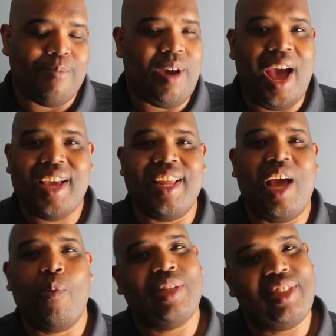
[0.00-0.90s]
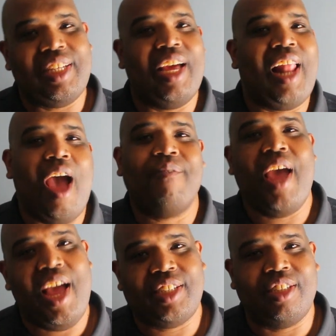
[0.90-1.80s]
but I cannot wait to see a live
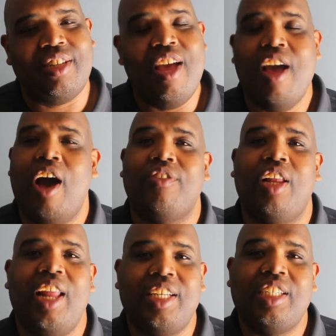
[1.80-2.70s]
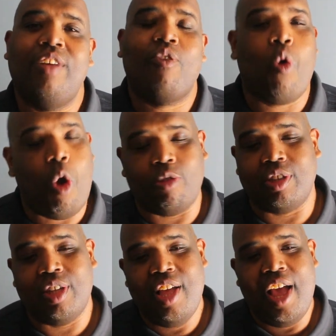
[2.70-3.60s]
action of The Legend of Korra.